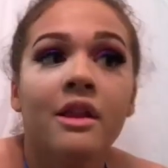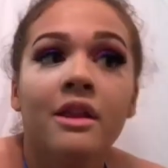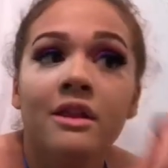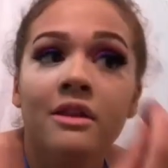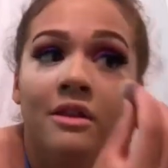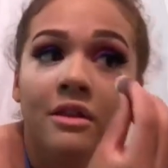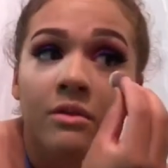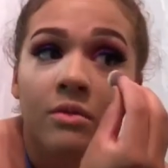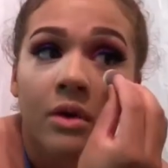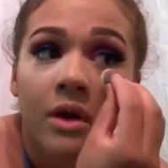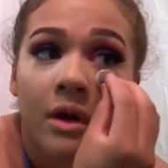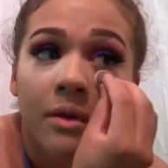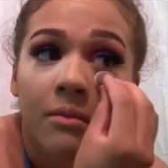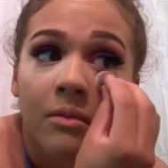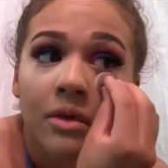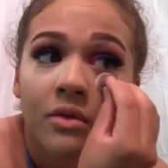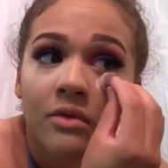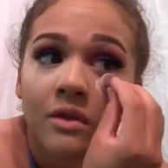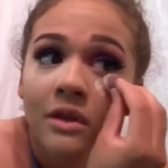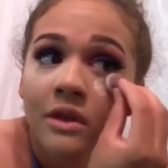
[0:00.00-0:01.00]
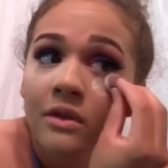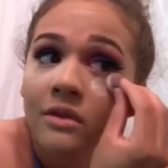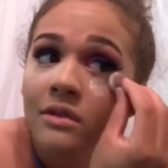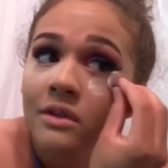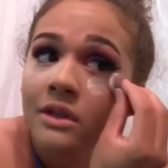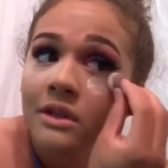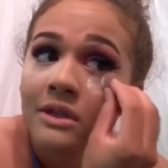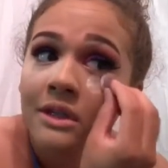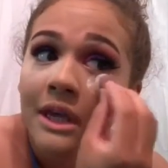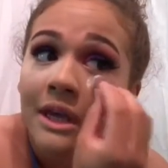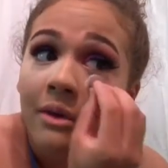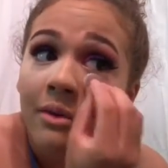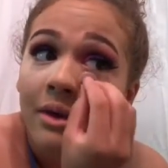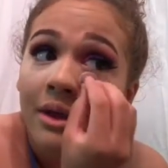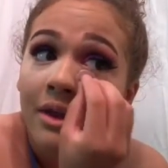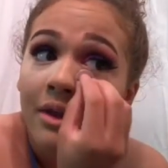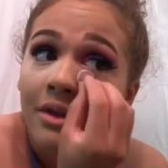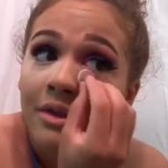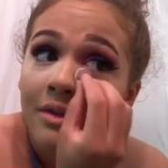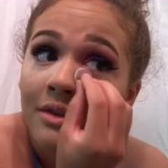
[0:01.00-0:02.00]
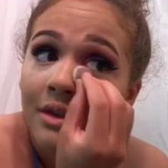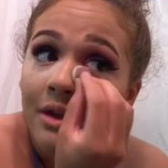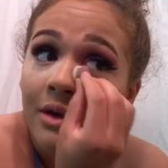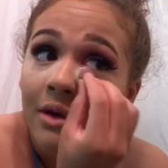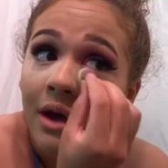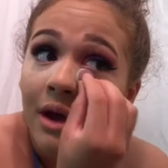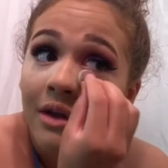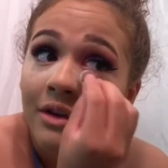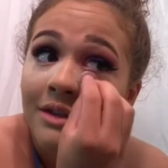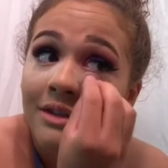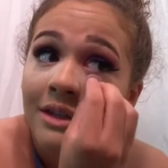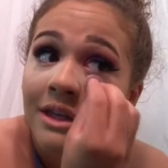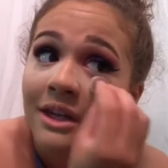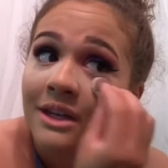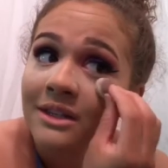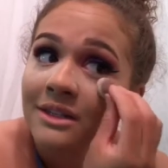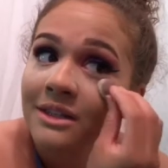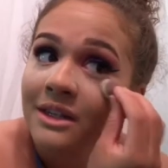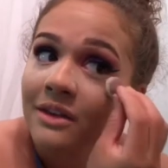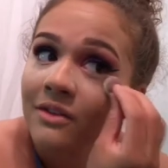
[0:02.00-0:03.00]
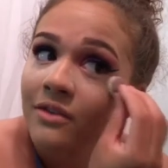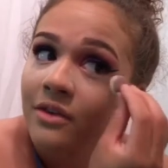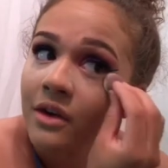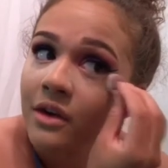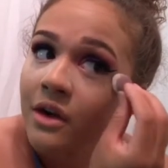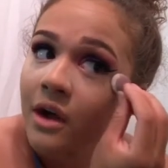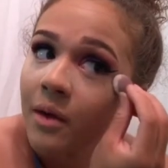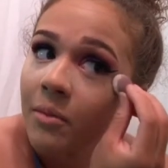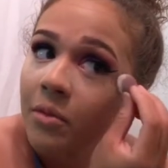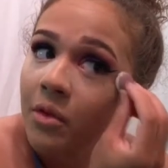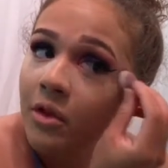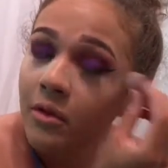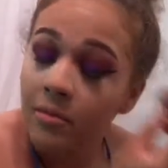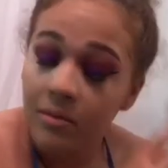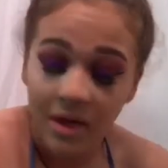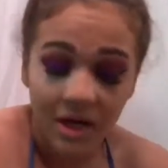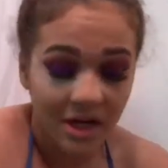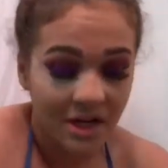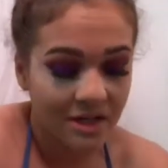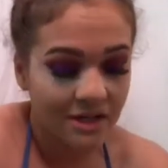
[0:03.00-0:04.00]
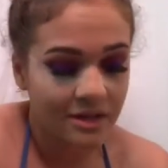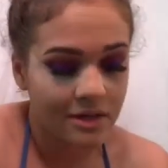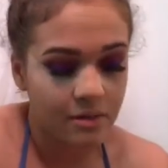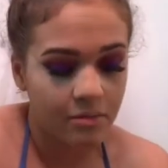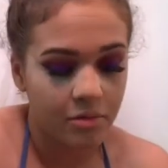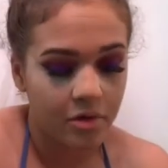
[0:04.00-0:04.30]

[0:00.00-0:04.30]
this is what I mostly use to set with, so I'll just let it sit for a couple of minutes,